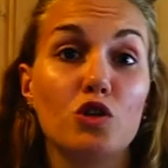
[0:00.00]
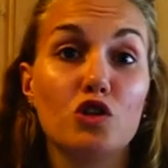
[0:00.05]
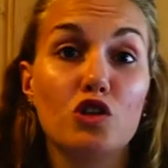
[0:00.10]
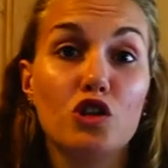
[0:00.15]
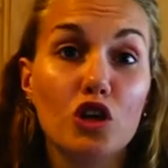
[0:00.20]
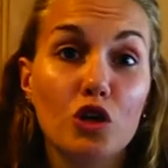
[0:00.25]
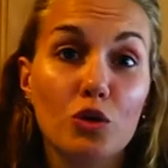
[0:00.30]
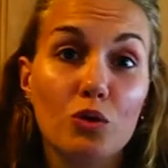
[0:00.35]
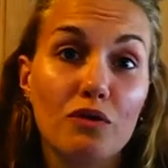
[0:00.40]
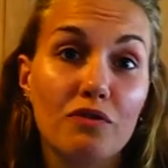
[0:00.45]

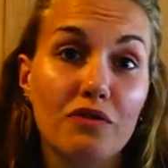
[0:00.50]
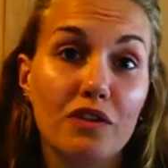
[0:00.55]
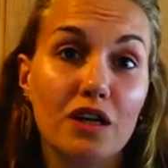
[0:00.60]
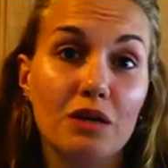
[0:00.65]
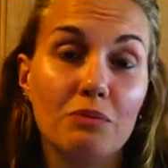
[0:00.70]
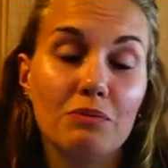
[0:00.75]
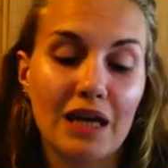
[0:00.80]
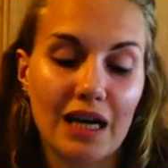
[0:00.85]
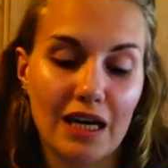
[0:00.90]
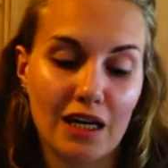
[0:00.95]
two of
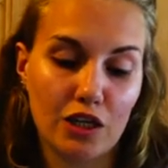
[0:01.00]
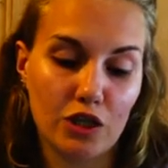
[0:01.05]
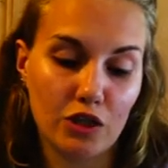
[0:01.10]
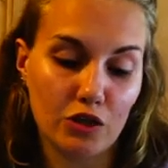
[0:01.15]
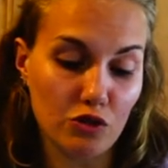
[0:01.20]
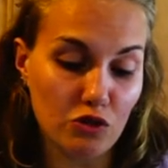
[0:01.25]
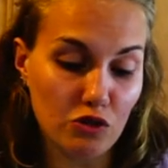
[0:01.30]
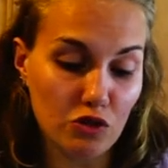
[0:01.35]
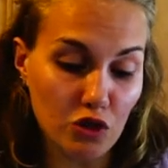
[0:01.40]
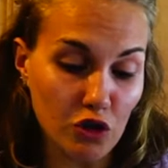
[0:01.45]
them. That
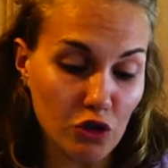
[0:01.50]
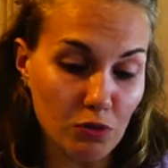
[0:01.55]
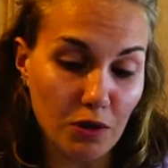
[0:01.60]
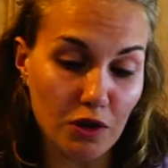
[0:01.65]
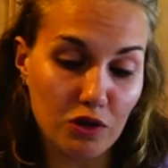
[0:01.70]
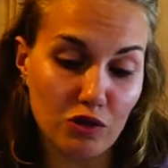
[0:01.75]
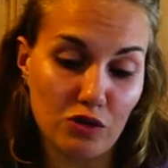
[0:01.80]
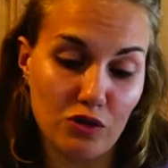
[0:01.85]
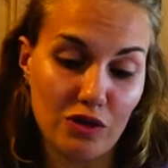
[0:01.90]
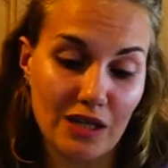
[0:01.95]
includes two
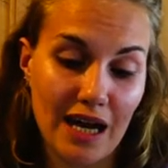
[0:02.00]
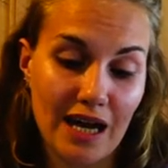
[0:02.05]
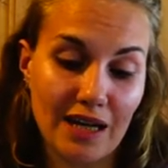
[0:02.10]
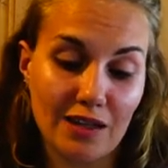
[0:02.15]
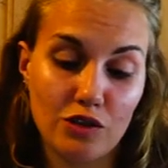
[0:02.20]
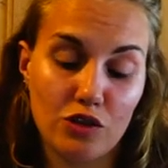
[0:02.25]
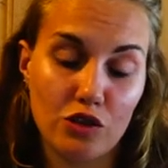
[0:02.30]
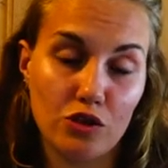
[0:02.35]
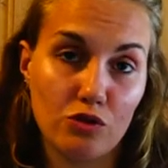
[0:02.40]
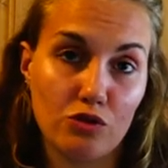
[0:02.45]
bottles
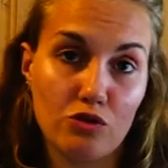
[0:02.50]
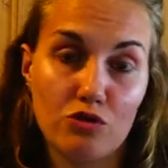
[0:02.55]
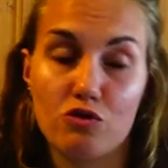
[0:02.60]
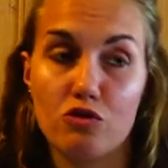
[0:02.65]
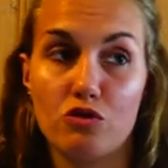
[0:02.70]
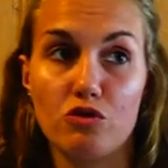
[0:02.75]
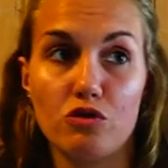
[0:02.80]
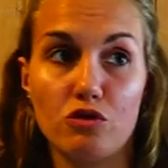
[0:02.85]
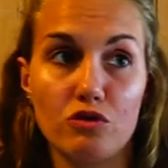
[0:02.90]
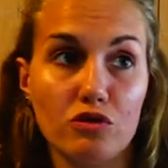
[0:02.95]
and two
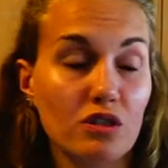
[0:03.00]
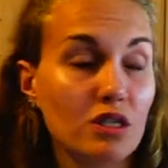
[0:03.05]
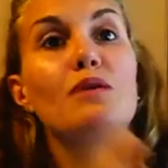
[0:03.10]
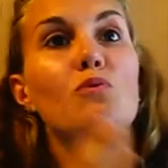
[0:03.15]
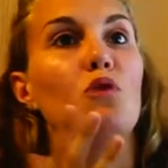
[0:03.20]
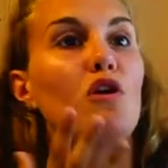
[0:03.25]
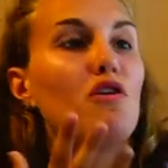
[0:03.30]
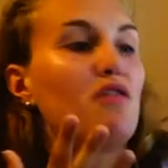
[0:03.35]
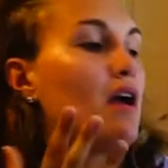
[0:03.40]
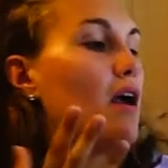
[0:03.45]
straws.
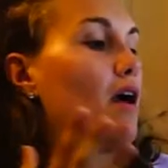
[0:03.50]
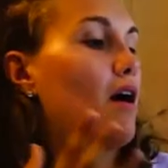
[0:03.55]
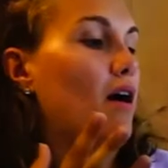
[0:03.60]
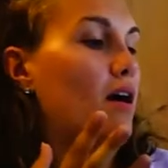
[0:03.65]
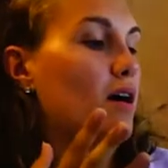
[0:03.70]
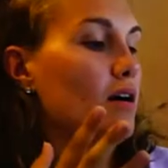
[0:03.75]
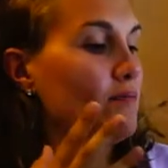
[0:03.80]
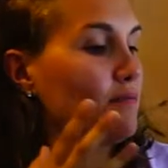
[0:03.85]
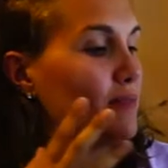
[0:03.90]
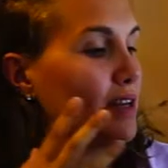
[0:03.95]
What they
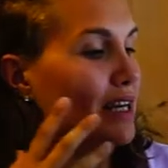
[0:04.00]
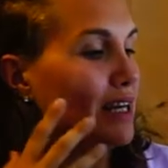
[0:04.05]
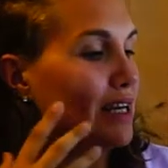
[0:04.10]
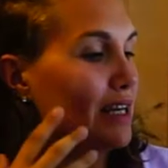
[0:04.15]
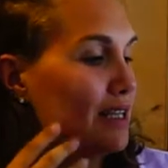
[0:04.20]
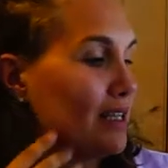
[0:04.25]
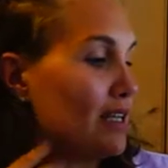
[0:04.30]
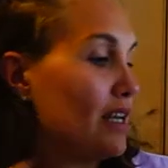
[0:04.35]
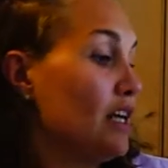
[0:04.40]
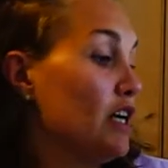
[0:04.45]
are
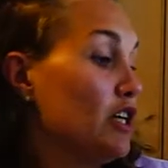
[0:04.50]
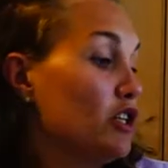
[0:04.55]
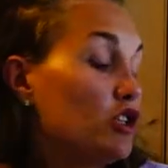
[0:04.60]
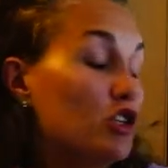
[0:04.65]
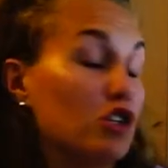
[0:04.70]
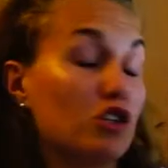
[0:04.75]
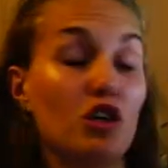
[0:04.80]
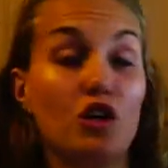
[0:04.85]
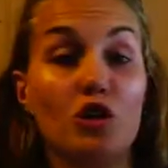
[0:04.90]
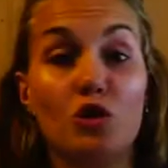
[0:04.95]
is
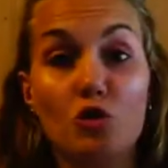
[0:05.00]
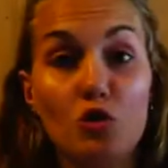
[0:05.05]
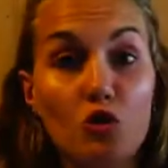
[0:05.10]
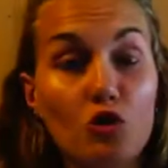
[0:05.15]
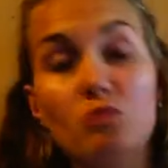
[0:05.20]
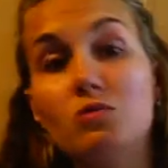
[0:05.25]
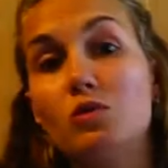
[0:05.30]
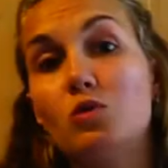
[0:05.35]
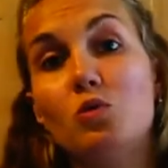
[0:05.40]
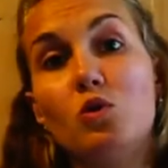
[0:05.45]
just a
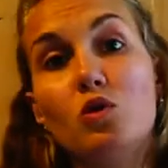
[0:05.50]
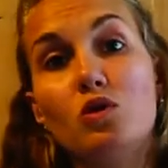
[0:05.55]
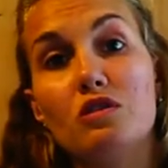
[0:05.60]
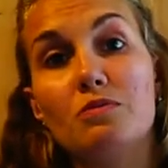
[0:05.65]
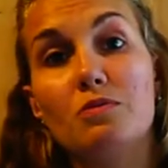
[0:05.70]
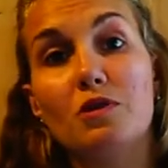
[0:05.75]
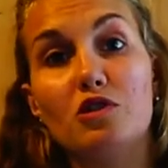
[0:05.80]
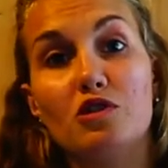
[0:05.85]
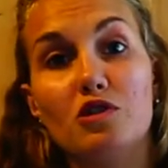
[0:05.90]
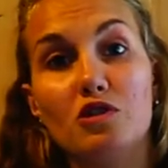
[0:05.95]
normal water
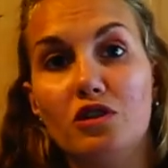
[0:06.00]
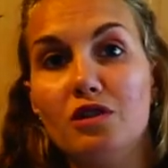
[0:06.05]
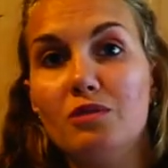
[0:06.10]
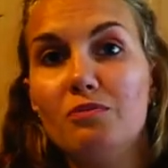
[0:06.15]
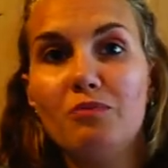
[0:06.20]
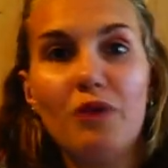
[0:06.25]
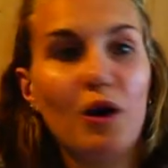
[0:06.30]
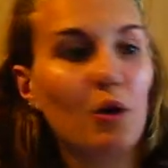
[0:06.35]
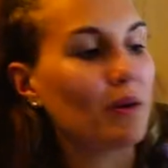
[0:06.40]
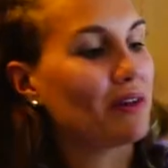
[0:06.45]
bottle,
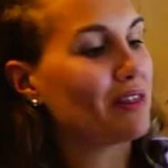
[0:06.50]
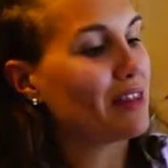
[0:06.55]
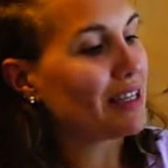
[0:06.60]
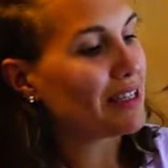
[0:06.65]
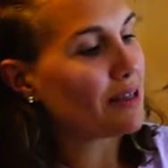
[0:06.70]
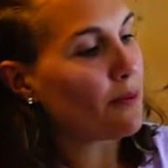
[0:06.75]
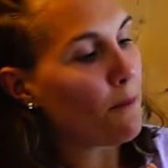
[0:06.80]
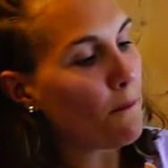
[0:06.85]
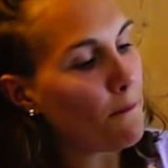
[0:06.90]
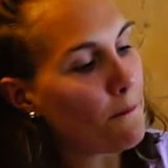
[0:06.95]
but with
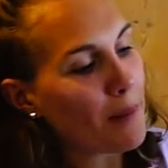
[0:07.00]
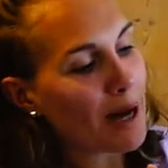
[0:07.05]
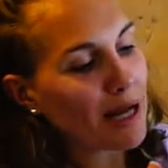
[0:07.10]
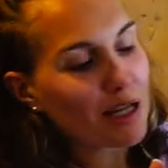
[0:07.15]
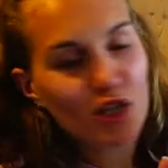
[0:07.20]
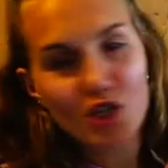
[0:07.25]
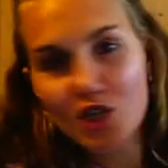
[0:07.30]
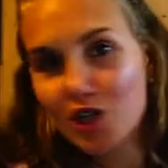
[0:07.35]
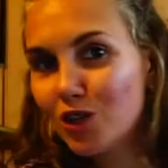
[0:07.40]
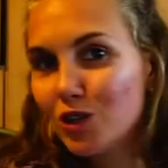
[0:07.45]
this
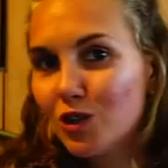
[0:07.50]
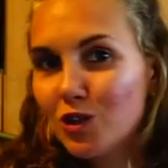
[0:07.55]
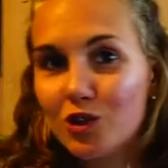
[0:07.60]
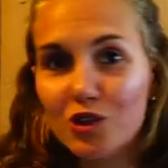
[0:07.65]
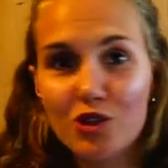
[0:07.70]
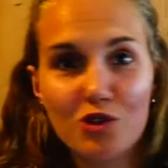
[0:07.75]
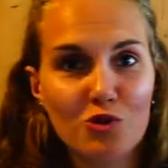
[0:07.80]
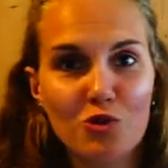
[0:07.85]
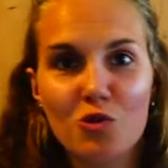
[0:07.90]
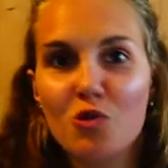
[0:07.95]
magical
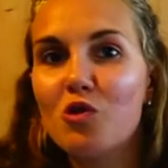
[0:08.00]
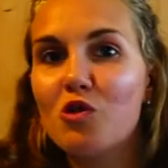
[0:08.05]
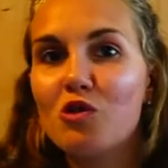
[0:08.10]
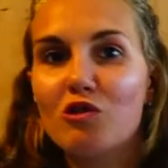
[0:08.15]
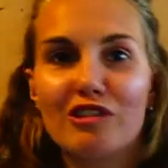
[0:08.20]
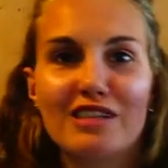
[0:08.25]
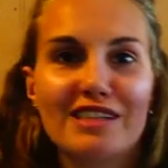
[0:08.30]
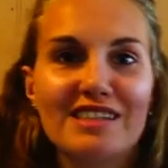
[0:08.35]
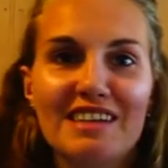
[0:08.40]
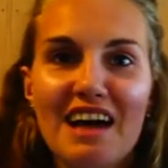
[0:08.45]
straw
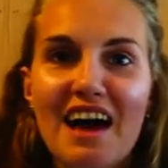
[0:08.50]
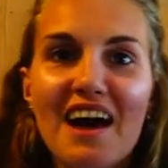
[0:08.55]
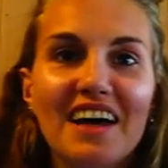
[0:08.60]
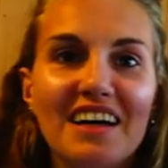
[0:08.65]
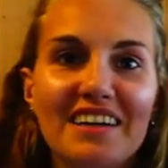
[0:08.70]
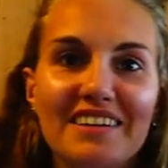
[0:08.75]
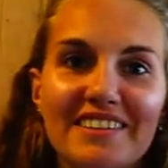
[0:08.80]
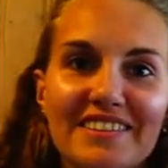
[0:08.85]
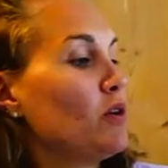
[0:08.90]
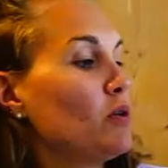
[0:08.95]

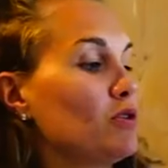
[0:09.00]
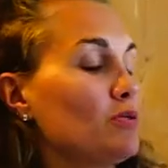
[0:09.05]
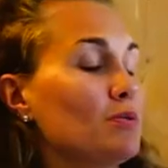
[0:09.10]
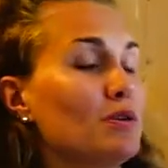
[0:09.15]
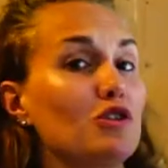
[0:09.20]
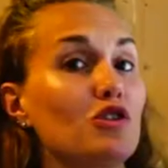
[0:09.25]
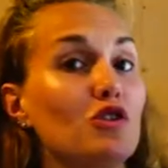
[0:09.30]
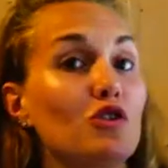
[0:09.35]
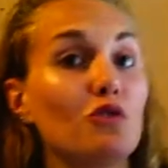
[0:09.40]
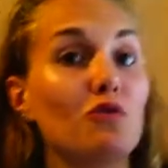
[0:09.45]
inside. Which
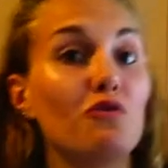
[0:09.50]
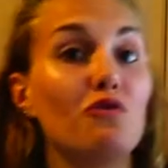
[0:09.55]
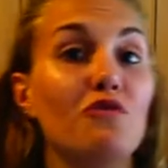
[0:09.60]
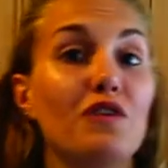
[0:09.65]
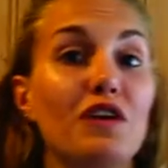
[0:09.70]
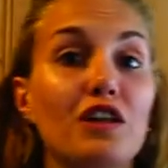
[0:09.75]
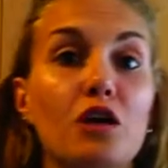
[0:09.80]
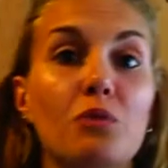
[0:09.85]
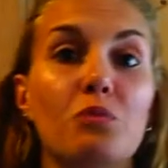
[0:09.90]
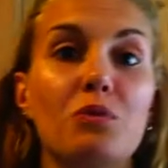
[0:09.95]
means you can
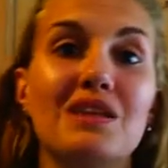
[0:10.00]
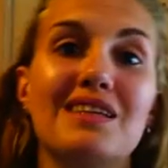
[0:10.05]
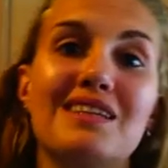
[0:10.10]
fill up with